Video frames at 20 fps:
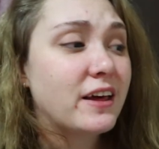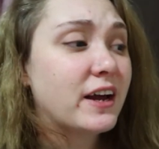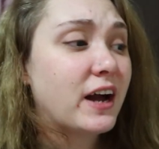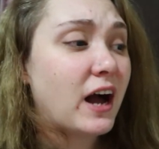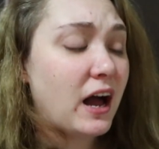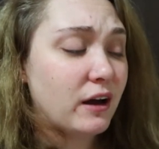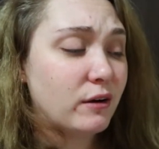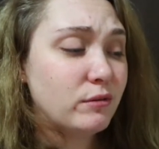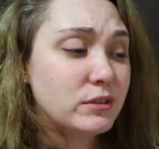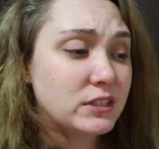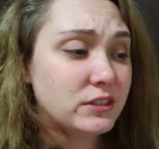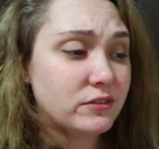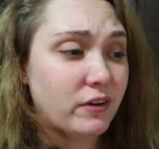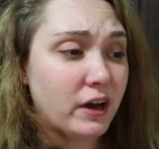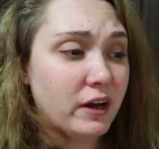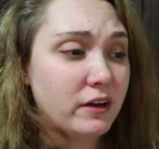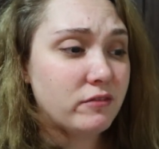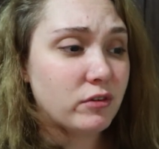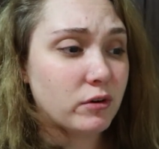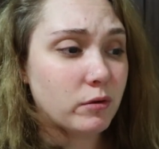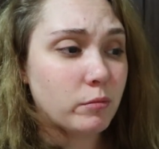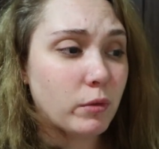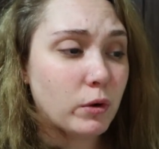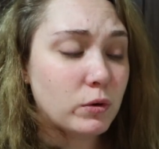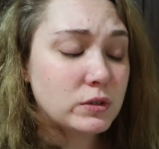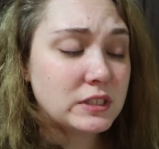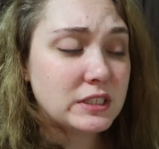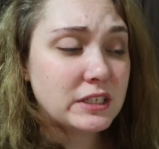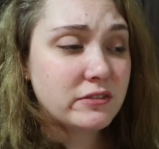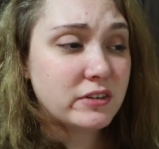Like, I was fine for
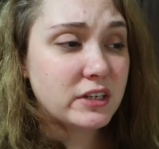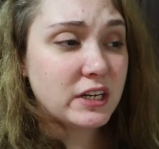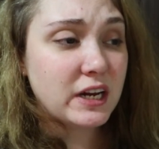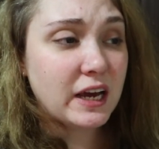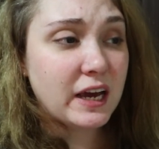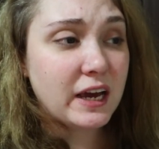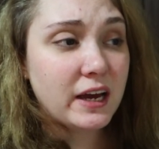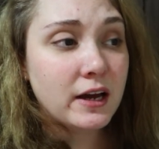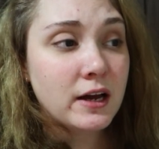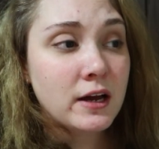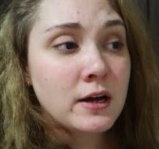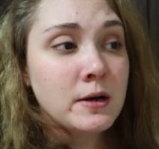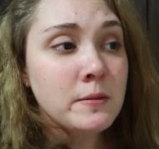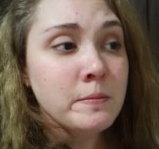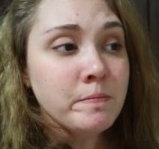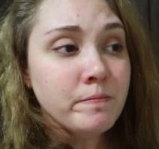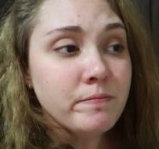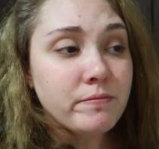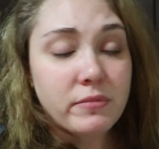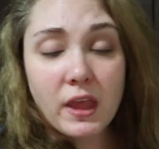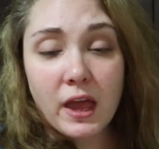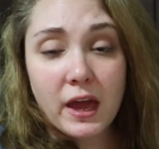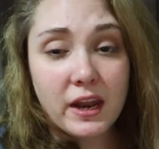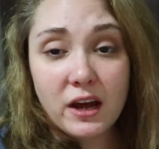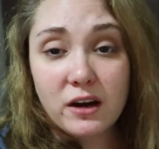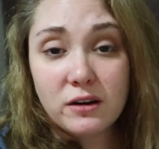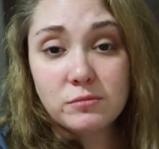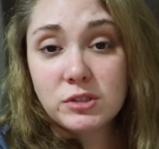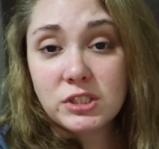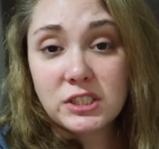most of today, and
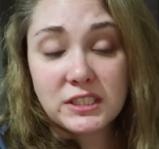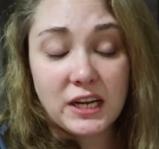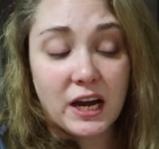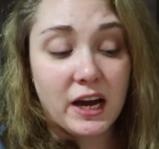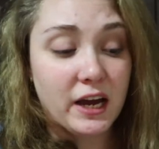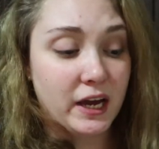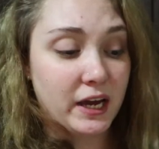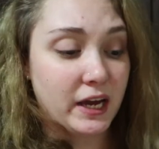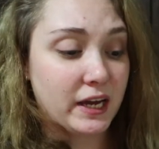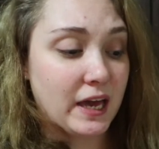now I'm just dying.